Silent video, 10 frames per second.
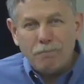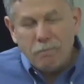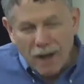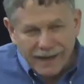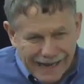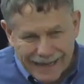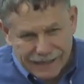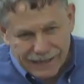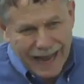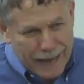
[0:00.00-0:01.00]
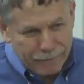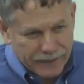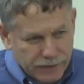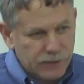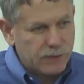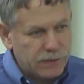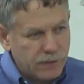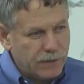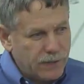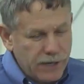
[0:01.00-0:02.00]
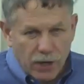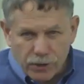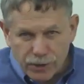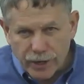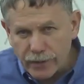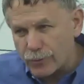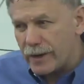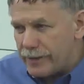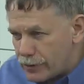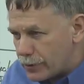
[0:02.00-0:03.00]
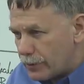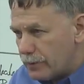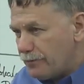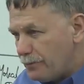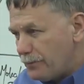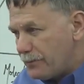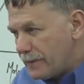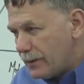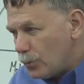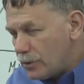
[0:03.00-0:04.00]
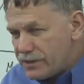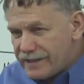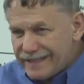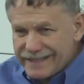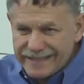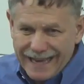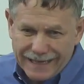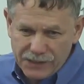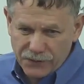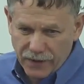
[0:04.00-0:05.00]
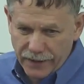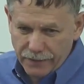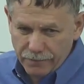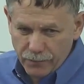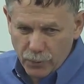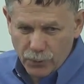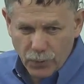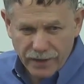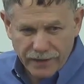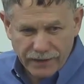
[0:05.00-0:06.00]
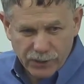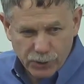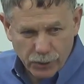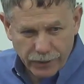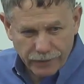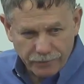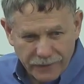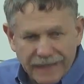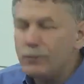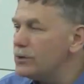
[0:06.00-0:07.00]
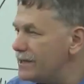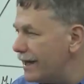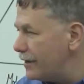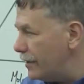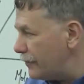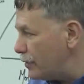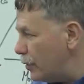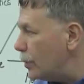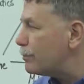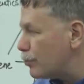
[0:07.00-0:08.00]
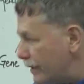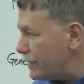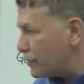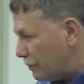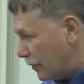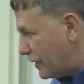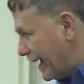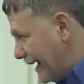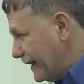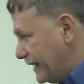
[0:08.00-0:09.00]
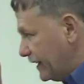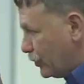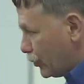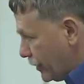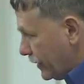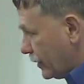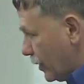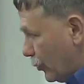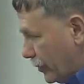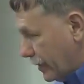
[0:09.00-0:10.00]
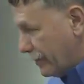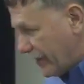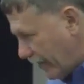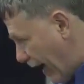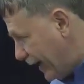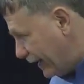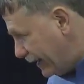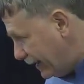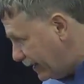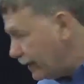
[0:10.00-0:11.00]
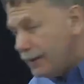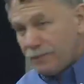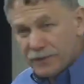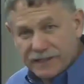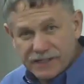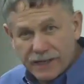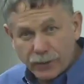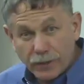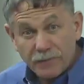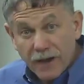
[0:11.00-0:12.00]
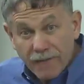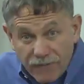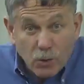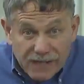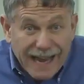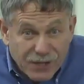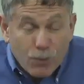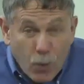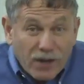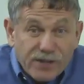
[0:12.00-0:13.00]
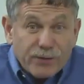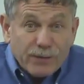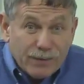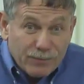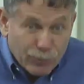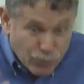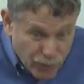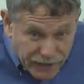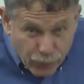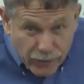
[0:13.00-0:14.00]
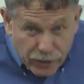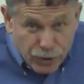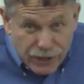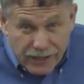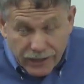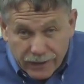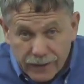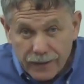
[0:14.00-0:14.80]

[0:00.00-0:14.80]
But as happens, the young generation was dissatisfied with where things stood. It was not enough to know in principle that ATG encoded a methionine, et cetera. Folks actually wanted to read a real gene.